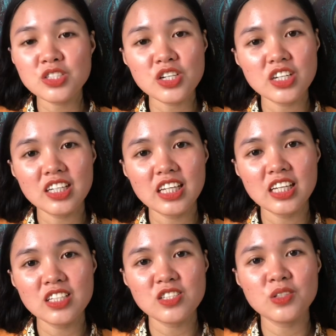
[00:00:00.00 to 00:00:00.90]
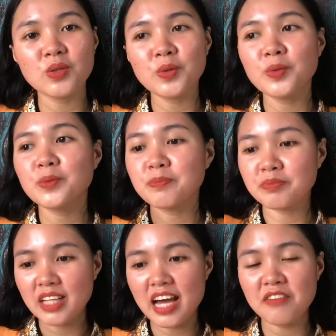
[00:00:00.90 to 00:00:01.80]
journey to
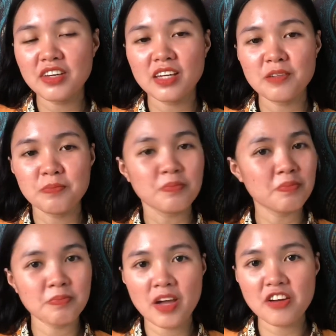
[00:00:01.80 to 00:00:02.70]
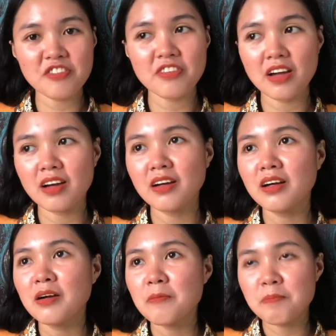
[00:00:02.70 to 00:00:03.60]
having a
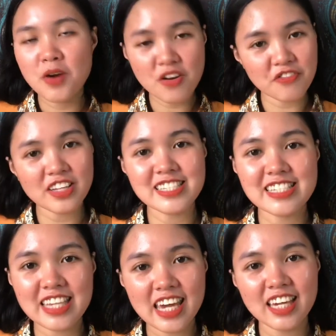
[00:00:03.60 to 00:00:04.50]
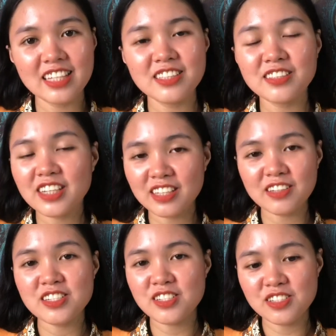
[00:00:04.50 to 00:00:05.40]
perfect skin, you can
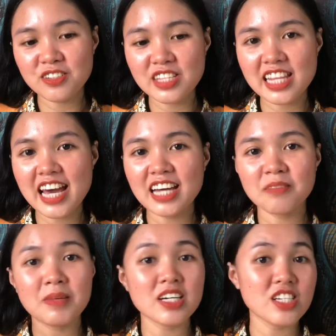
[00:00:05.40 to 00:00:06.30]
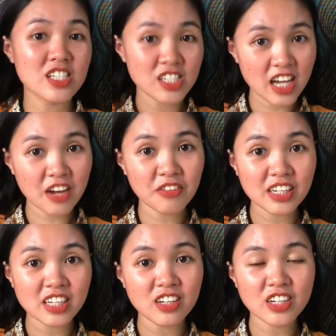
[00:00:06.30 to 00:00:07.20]
also do that by
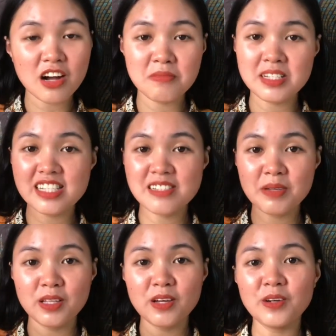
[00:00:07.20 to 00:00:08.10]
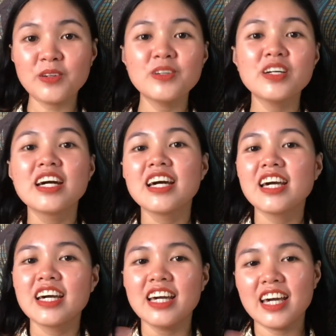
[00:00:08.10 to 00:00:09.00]
sharing your comments below.
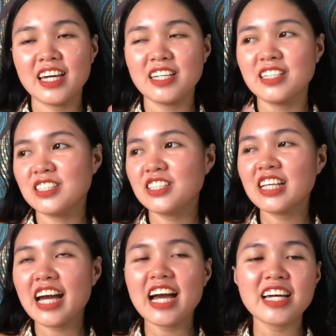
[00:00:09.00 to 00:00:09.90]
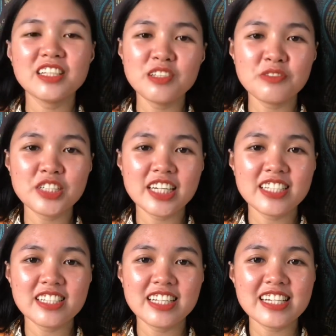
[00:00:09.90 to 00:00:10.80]
And yun nga, don't forget
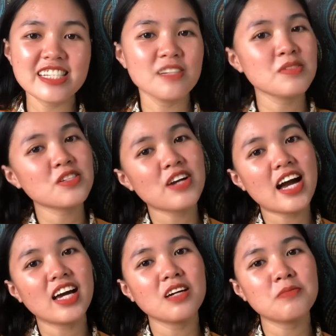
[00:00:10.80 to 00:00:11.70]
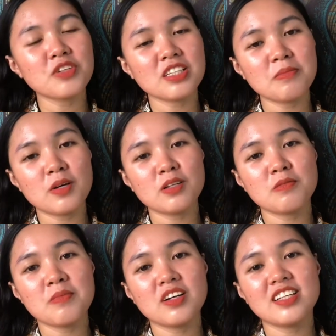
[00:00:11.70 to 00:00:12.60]
to click subscribe, ring the
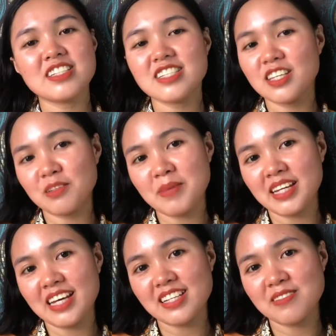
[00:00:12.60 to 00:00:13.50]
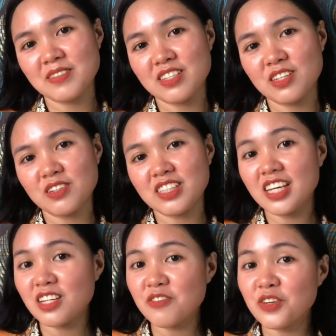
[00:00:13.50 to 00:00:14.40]
button bell, and see you in my next video.
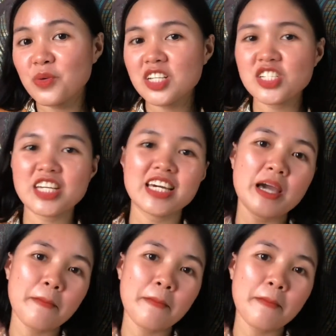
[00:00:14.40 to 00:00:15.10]
Thank you for watching.